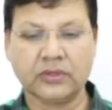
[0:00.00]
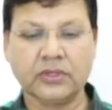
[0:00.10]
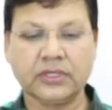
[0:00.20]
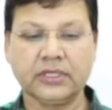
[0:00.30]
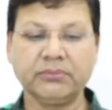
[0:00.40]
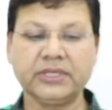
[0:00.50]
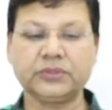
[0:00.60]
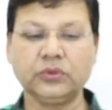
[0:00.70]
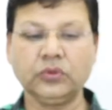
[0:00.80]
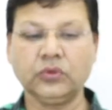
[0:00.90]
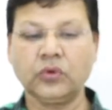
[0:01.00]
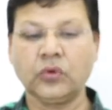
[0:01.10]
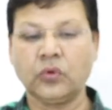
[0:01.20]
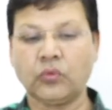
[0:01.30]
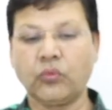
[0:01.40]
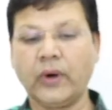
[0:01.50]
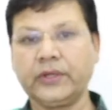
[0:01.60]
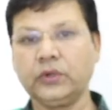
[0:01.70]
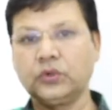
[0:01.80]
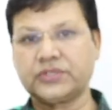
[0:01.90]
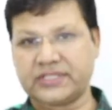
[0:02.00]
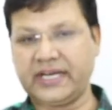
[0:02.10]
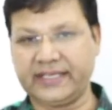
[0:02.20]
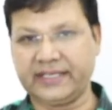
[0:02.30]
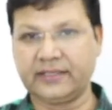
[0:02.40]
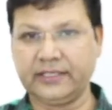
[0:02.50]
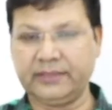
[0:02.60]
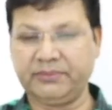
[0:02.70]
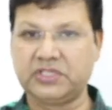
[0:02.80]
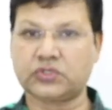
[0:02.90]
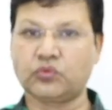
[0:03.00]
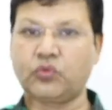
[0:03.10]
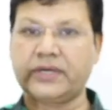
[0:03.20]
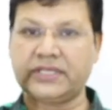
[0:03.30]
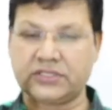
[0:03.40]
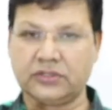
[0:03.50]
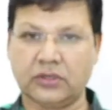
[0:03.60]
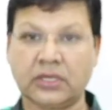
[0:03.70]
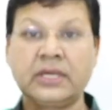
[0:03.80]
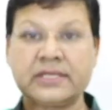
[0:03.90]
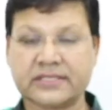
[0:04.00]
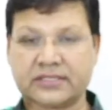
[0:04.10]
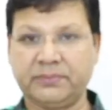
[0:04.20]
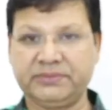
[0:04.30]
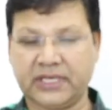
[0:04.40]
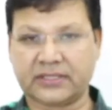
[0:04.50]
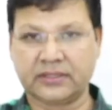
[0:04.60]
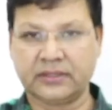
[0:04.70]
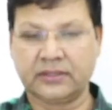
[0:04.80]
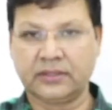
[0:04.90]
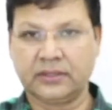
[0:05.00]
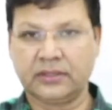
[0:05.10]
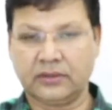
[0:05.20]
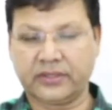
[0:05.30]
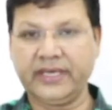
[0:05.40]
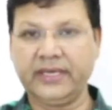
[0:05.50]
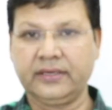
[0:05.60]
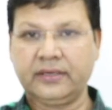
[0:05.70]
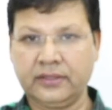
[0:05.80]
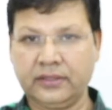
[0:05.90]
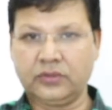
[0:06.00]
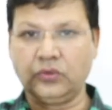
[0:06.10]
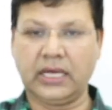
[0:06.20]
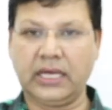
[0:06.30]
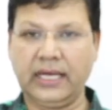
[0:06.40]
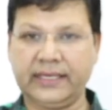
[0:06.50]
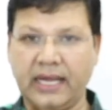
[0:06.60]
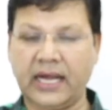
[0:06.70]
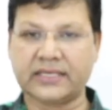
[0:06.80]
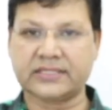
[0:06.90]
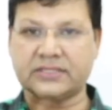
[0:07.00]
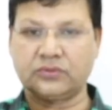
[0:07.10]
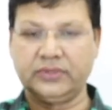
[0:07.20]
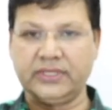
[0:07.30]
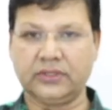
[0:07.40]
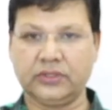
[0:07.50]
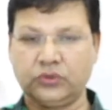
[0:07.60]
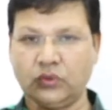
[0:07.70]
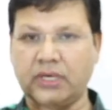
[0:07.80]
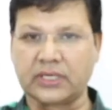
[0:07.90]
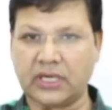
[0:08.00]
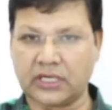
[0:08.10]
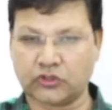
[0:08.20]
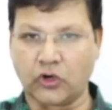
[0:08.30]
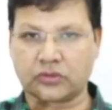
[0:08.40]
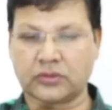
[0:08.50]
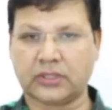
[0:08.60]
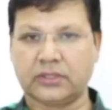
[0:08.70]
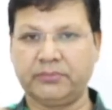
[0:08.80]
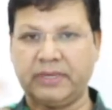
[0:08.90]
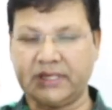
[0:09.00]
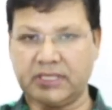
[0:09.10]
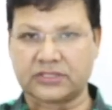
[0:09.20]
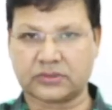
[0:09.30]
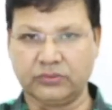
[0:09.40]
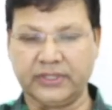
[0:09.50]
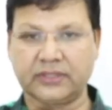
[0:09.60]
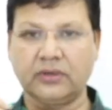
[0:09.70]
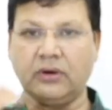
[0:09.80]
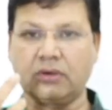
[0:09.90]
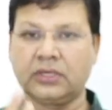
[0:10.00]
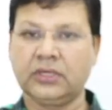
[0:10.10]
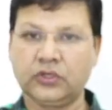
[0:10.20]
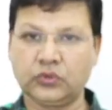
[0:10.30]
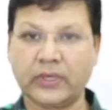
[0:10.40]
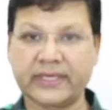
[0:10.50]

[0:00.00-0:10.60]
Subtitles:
Number 2, what do you study? Means what is your subject? Okay? You are an art student, you are a doctor, medical student, or you are an